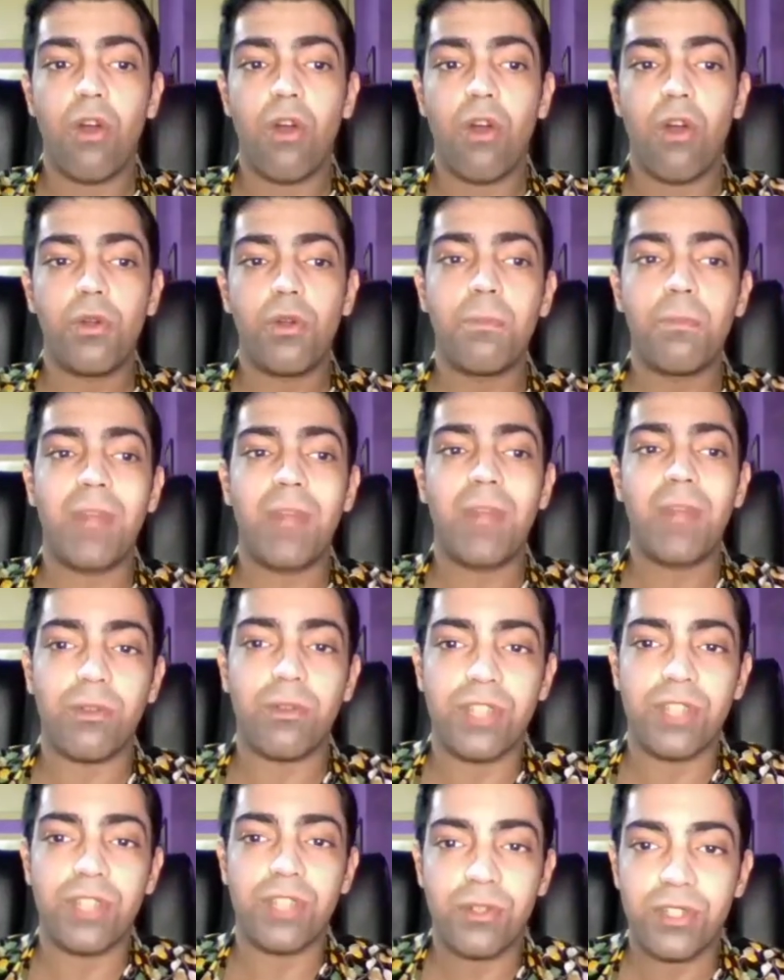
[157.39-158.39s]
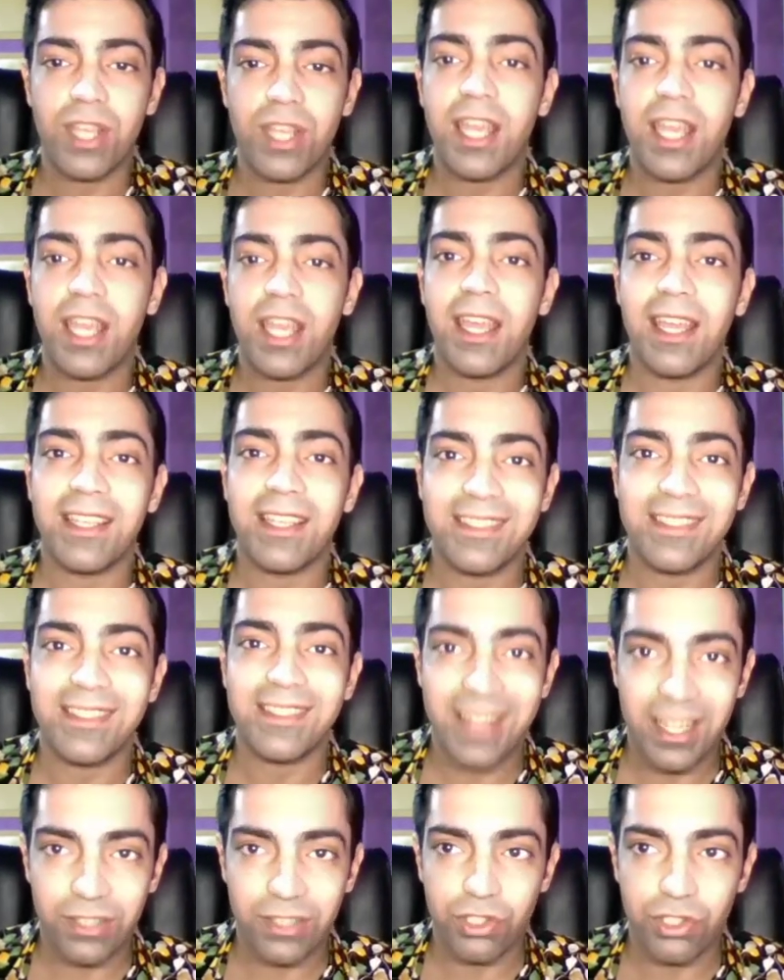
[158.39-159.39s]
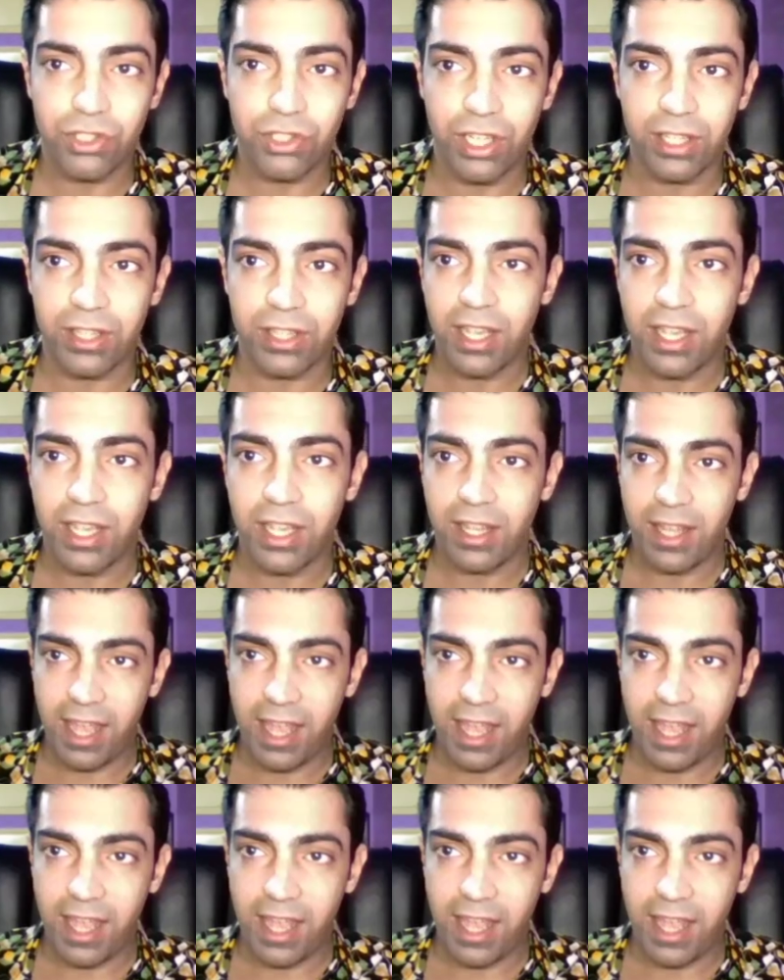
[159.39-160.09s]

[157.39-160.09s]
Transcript: Chrome browser's extension,